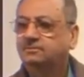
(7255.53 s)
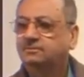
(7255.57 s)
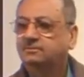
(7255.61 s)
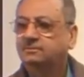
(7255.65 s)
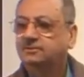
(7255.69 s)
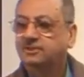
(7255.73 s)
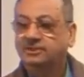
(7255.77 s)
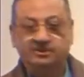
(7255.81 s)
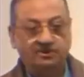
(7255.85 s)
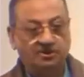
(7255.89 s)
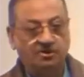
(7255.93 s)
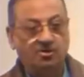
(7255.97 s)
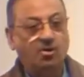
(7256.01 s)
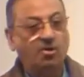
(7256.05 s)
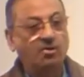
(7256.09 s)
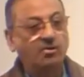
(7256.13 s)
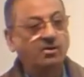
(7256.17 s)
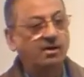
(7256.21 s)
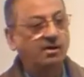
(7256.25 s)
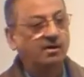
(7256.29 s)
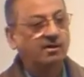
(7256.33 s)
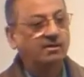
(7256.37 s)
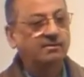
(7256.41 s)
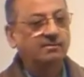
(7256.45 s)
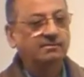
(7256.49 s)
It's an
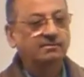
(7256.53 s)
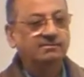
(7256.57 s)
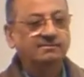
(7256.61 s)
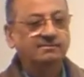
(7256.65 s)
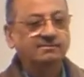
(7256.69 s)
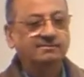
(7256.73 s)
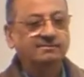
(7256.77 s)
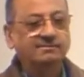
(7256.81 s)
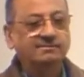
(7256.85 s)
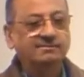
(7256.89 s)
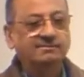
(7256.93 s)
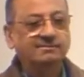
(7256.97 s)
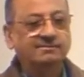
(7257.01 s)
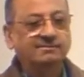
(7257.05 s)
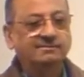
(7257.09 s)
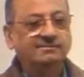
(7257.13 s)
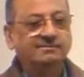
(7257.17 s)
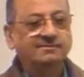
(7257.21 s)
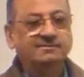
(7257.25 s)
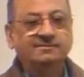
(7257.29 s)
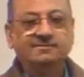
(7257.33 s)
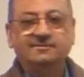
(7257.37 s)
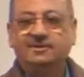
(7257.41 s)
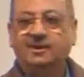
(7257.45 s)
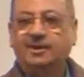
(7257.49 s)
order.
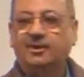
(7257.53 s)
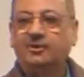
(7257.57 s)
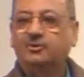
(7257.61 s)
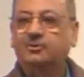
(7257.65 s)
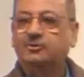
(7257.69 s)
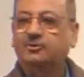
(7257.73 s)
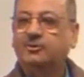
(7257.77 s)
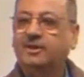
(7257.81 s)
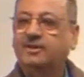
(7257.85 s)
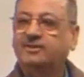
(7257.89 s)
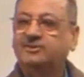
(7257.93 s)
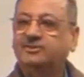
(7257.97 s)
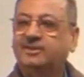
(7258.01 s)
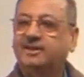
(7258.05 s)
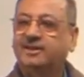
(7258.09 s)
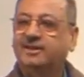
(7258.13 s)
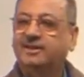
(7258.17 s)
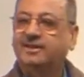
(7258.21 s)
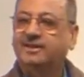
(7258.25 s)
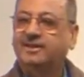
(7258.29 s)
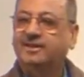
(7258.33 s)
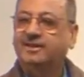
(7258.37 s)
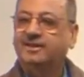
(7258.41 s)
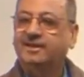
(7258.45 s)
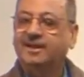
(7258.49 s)
How do I say
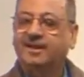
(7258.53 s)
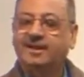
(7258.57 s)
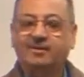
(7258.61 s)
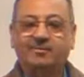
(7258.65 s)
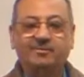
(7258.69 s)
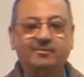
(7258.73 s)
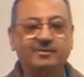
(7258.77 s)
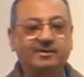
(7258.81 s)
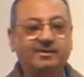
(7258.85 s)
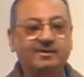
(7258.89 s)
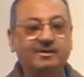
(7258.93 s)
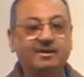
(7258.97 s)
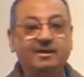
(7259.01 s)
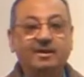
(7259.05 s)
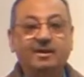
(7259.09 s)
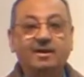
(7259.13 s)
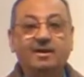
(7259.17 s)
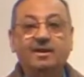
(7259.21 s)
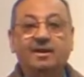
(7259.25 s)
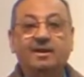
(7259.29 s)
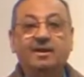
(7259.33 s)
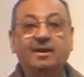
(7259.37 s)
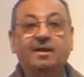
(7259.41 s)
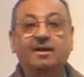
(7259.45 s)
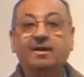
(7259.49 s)
in Arabic?
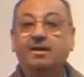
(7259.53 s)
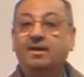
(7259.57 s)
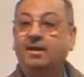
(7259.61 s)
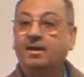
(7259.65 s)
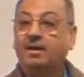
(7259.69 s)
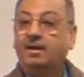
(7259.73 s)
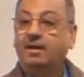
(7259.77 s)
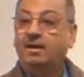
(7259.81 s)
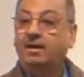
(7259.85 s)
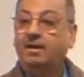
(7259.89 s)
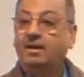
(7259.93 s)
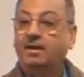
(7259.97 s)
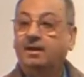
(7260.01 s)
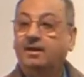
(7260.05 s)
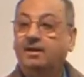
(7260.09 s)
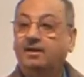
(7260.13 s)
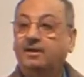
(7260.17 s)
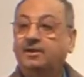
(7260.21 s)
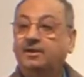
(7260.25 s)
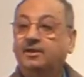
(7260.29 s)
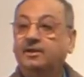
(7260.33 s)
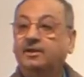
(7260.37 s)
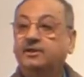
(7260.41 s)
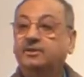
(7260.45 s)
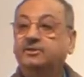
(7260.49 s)
La
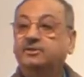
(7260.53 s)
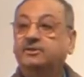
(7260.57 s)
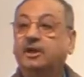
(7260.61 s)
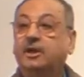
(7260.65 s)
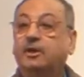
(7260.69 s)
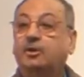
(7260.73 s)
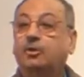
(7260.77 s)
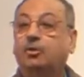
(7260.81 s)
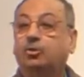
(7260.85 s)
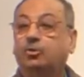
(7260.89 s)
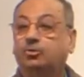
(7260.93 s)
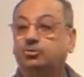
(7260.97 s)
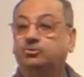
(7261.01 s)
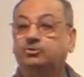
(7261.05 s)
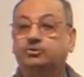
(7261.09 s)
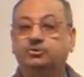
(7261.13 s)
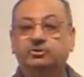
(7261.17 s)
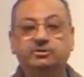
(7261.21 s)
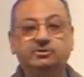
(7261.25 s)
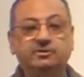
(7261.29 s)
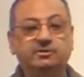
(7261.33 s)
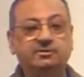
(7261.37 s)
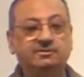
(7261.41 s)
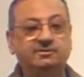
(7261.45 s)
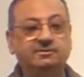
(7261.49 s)
yakhruj
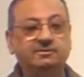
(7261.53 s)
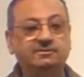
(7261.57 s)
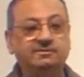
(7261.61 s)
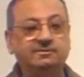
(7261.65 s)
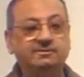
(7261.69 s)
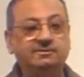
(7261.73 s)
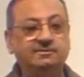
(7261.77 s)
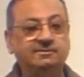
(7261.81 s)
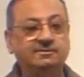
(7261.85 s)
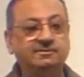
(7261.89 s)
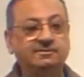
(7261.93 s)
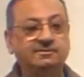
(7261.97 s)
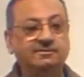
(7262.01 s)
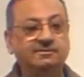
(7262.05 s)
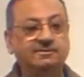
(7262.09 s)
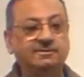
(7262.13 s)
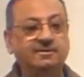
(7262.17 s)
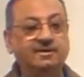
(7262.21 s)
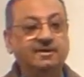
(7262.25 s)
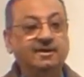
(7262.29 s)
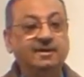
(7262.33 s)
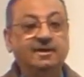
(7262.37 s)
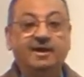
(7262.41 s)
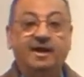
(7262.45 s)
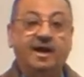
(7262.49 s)

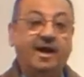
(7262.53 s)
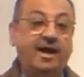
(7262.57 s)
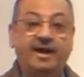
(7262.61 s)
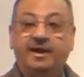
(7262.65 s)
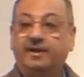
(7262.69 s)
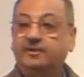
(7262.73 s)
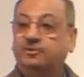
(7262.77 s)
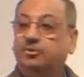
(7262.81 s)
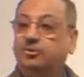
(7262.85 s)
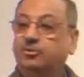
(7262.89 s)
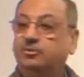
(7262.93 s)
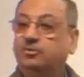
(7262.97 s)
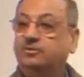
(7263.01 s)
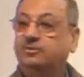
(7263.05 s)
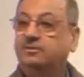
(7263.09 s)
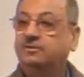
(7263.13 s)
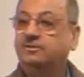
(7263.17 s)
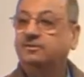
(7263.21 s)
ahadun.